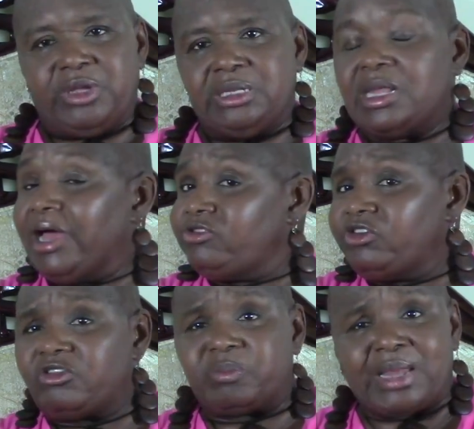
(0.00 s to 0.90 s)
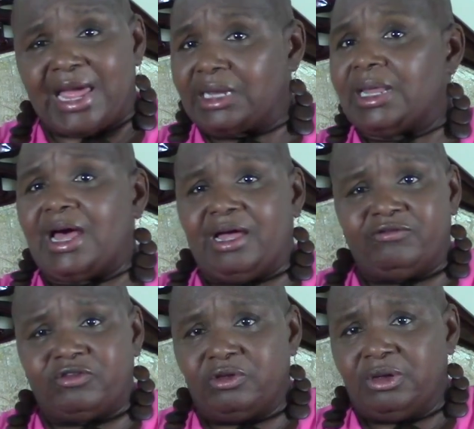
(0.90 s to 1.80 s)
not just Black
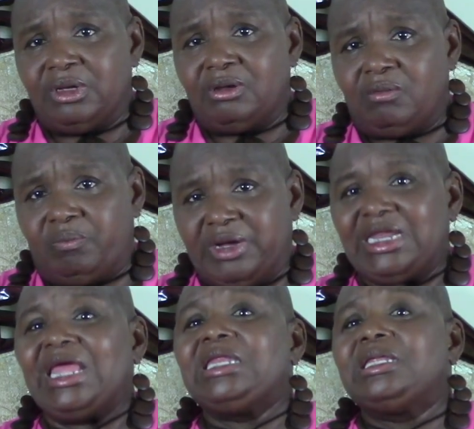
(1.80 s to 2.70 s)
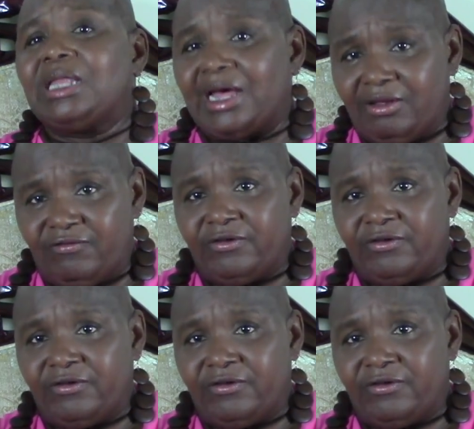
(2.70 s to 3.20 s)
lives, but any life.